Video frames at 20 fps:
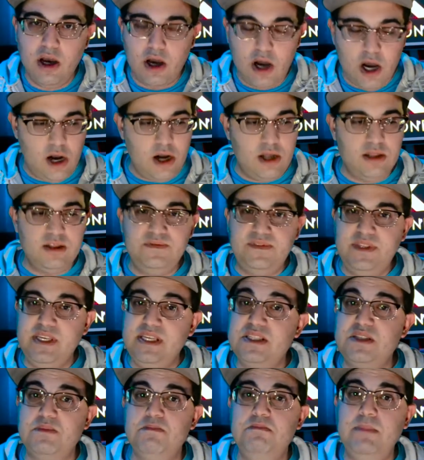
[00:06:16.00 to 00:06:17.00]
all of
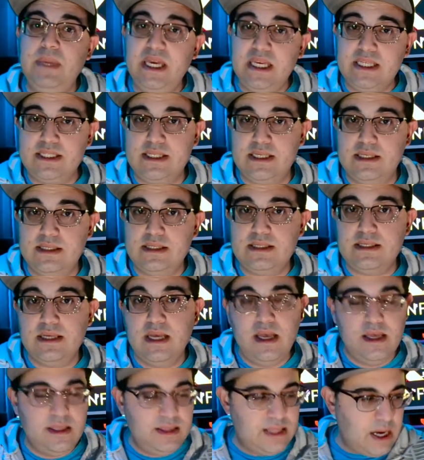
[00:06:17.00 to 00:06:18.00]
these mixes
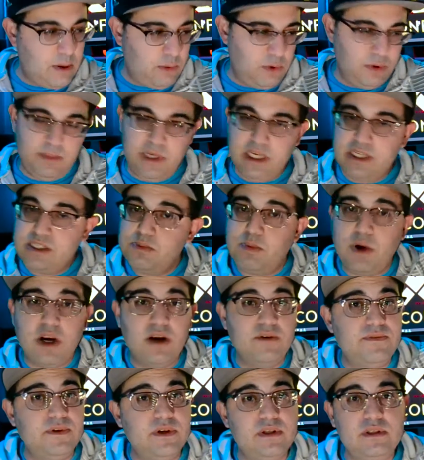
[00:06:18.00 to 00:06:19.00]
that were mixed
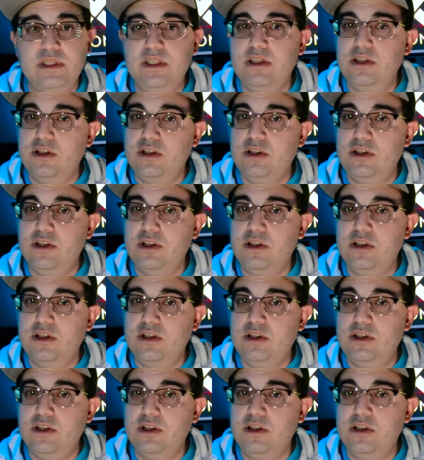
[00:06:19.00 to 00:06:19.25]
perfectly,